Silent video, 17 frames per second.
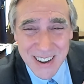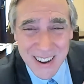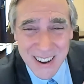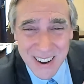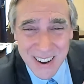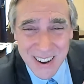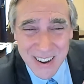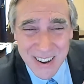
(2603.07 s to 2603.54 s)

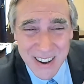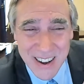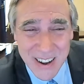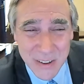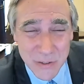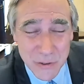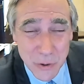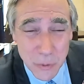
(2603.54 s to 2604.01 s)

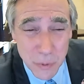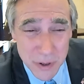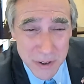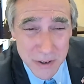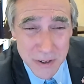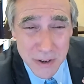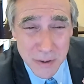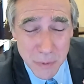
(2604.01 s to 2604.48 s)
And so we
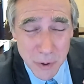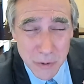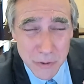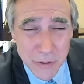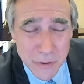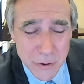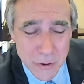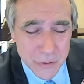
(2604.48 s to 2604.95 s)
did get
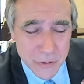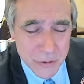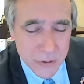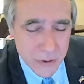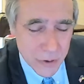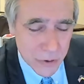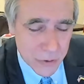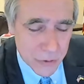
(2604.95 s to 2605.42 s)
both of
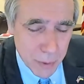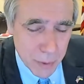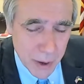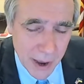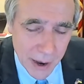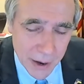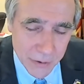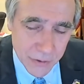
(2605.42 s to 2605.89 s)
those
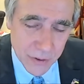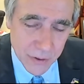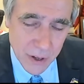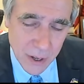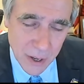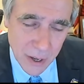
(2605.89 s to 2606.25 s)
passed.